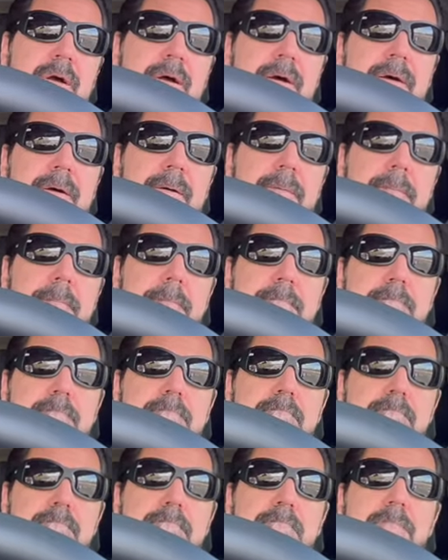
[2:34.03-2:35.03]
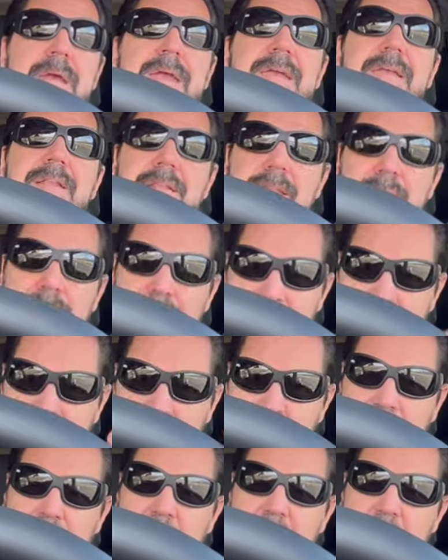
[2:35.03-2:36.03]
um, mainly
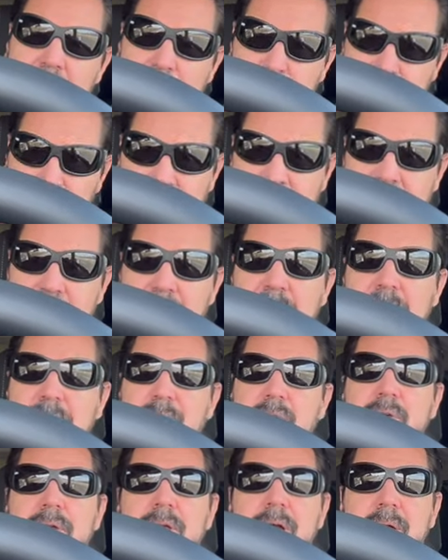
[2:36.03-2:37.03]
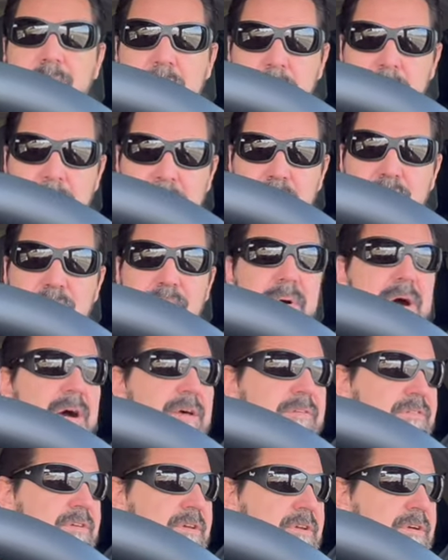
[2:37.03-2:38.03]
uphill, going up a mountain
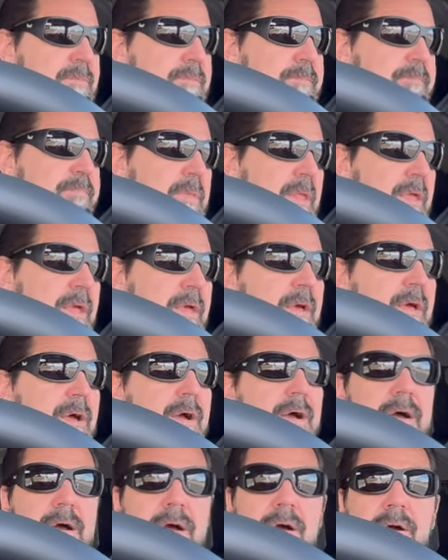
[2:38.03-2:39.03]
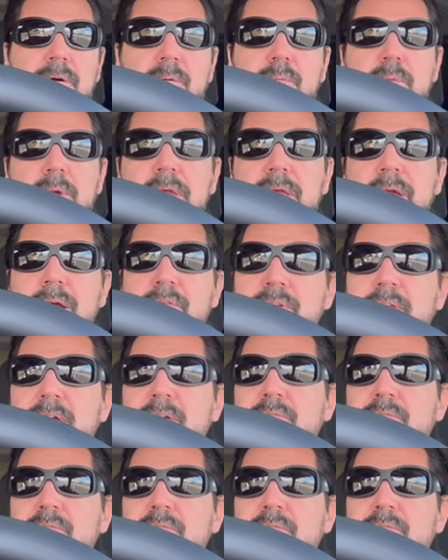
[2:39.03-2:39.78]
pass here, uh, we have an